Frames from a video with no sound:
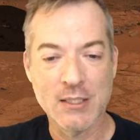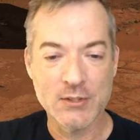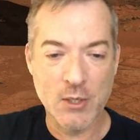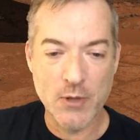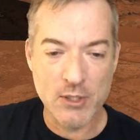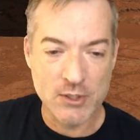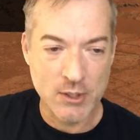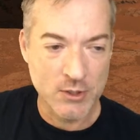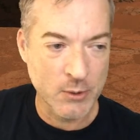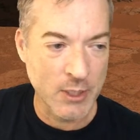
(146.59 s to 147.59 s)
So they're
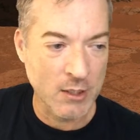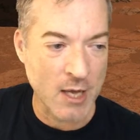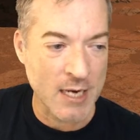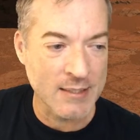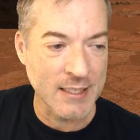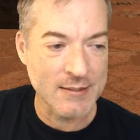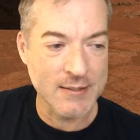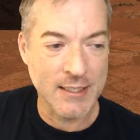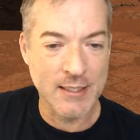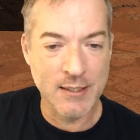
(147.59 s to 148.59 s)
doing a lot of
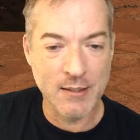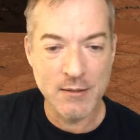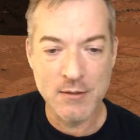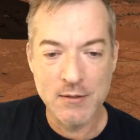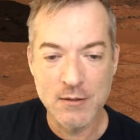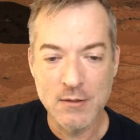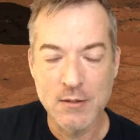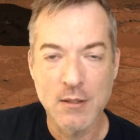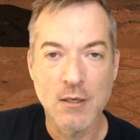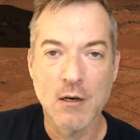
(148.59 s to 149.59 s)
testing
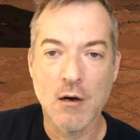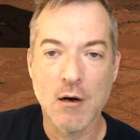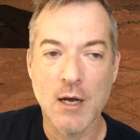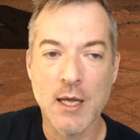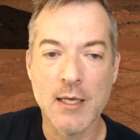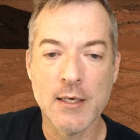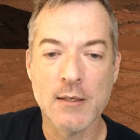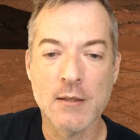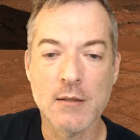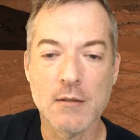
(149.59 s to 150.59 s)

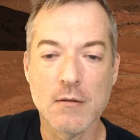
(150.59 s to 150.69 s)
on